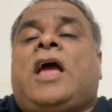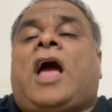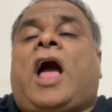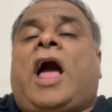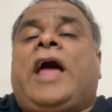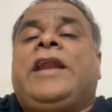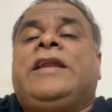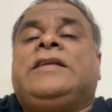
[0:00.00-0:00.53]

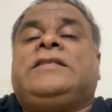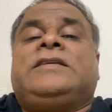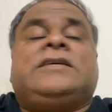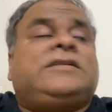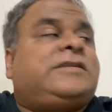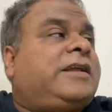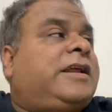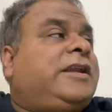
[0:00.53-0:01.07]

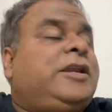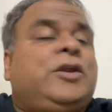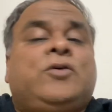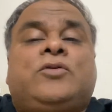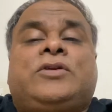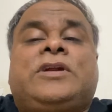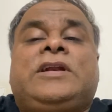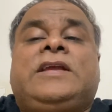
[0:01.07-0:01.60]
another 10
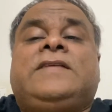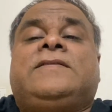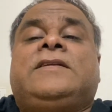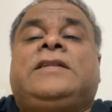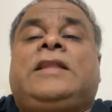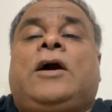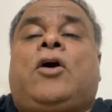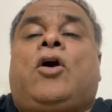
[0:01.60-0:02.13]
Newton is
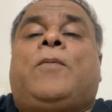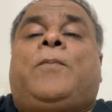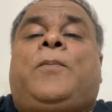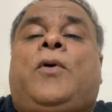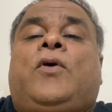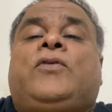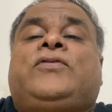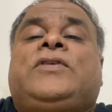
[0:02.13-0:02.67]
in the
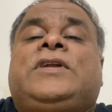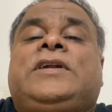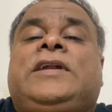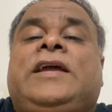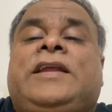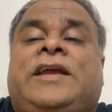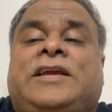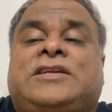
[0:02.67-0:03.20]
opposite
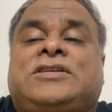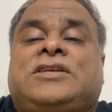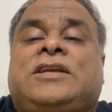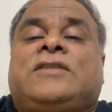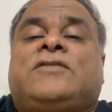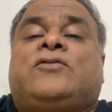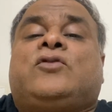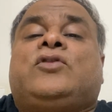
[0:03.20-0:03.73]

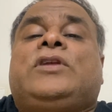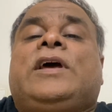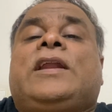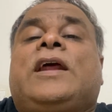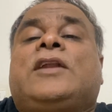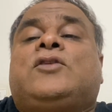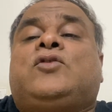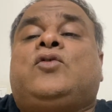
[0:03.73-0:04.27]
direction. So there
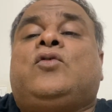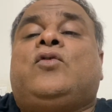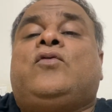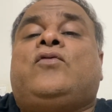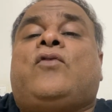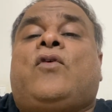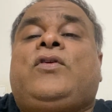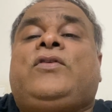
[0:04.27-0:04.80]
are two
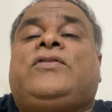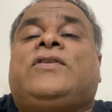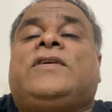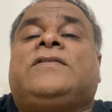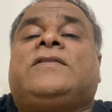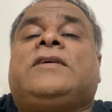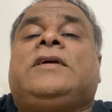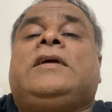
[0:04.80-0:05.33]

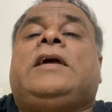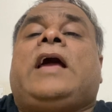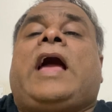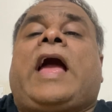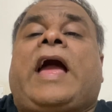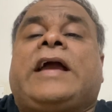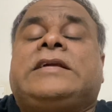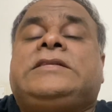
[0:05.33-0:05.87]
forces
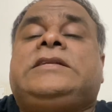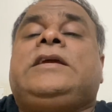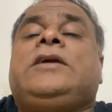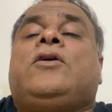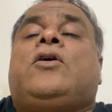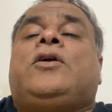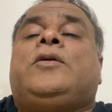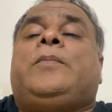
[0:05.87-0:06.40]
acting
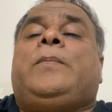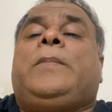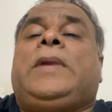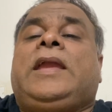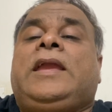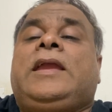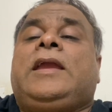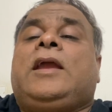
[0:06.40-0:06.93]
on me.
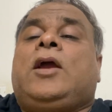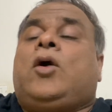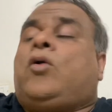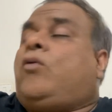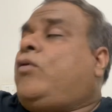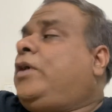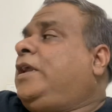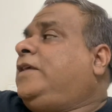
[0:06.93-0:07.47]

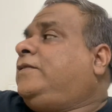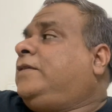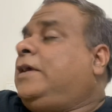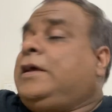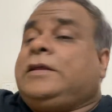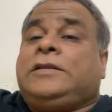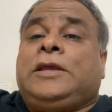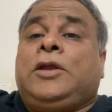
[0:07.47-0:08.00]
One is
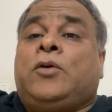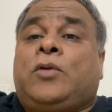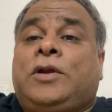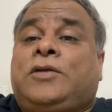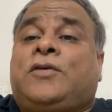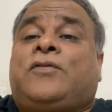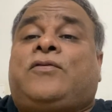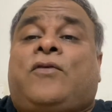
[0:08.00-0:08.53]
the unit
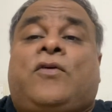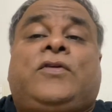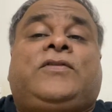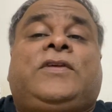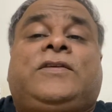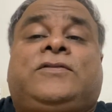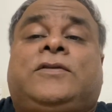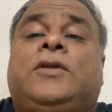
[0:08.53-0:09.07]
of force
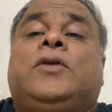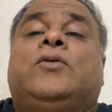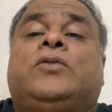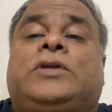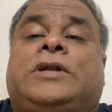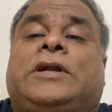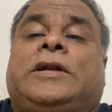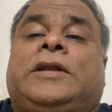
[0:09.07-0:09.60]
is
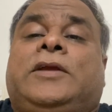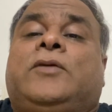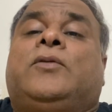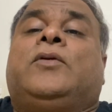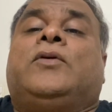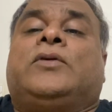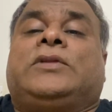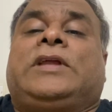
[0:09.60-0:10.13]
Newton, you
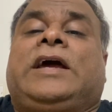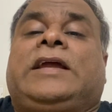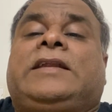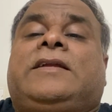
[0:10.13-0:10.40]
know that,